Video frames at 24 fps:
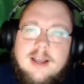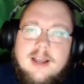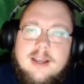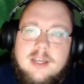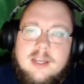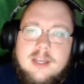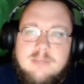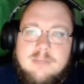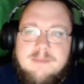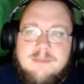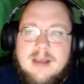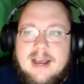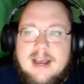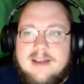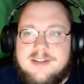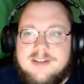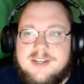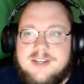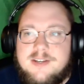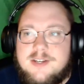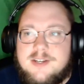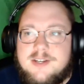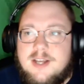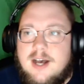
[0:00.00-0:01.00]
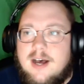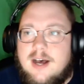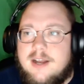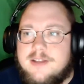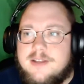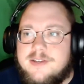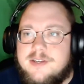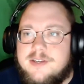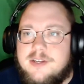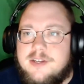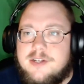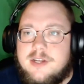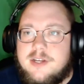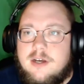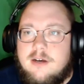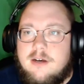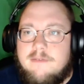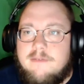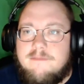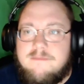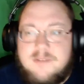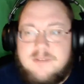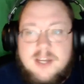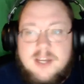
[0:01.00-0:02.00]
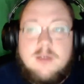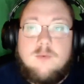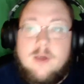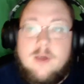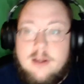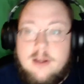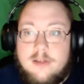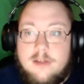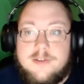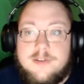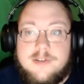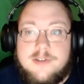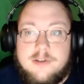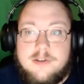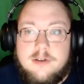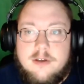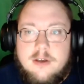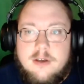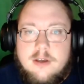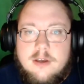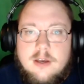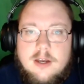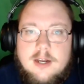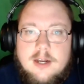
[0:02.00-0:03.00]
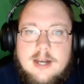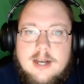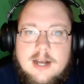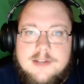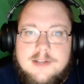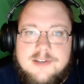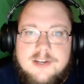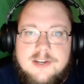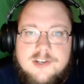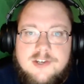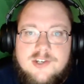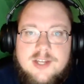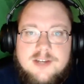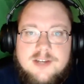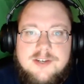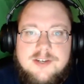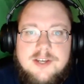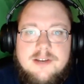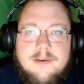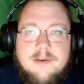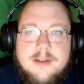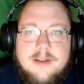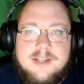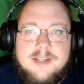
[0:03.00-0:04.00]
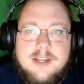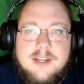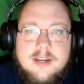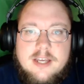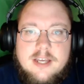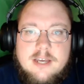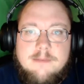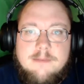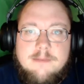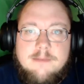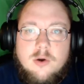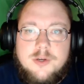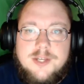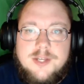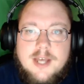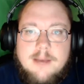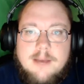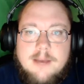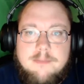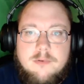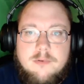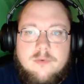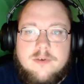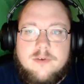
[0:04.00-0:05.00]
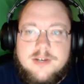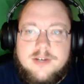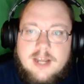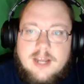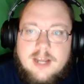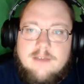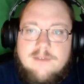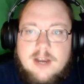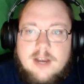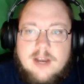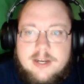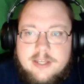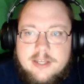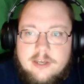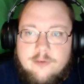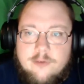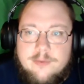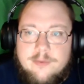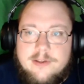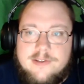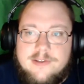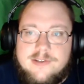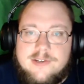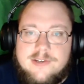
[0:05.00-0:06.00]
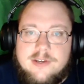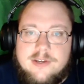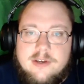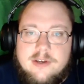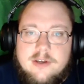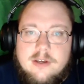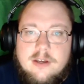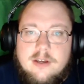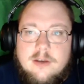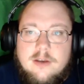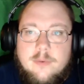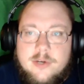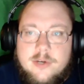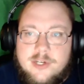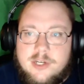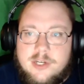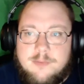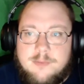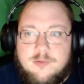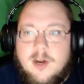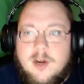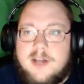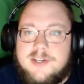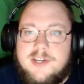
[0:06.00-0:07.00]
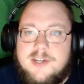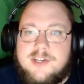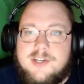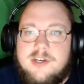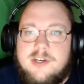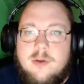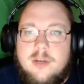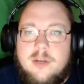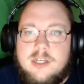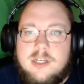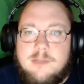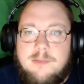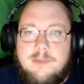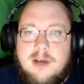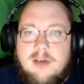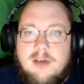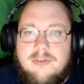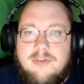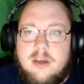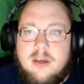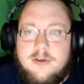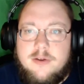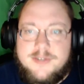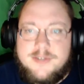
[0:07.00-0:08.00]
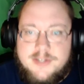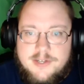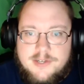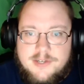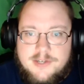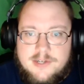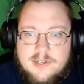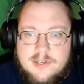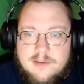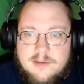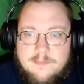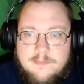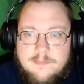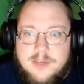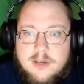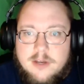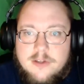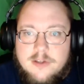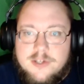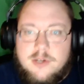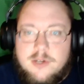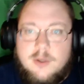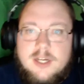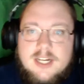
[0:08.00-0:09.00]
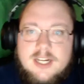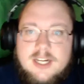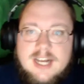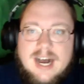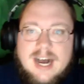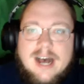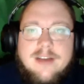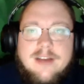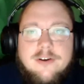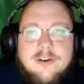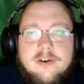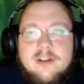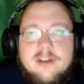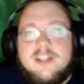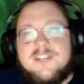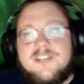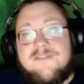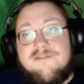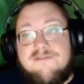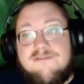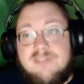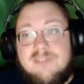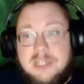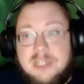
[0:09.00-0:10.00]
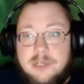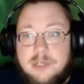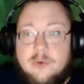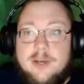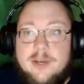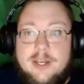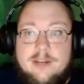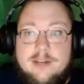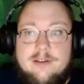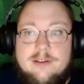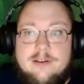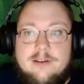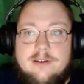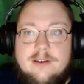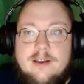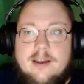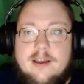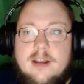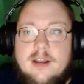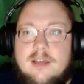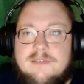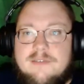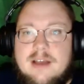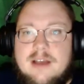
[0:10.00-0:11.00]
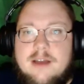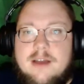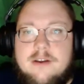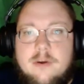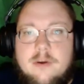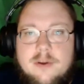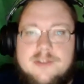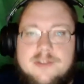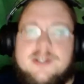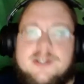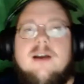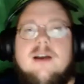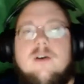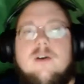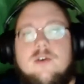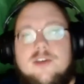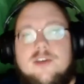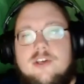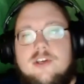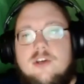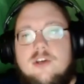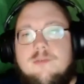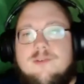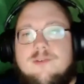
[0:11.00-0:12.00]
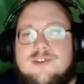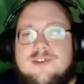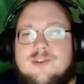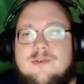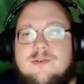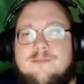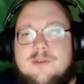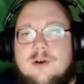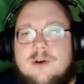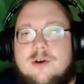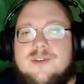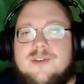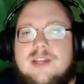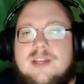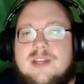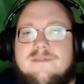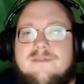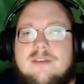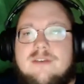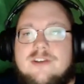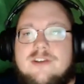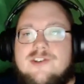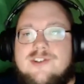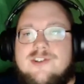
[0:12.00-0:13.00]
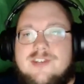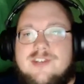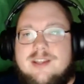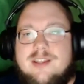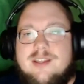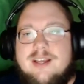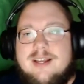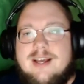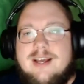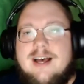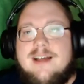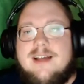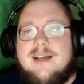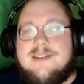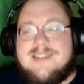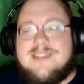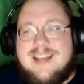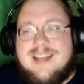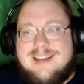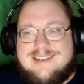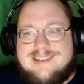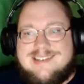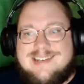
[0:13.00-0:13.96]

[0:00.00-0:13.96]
in the past as goddesses of say wells gods such as antinous and imhotep were deified humans which is a process known as apotheosis so godhood is fluid and I've got no desire or hubris to impose definitions on the gods as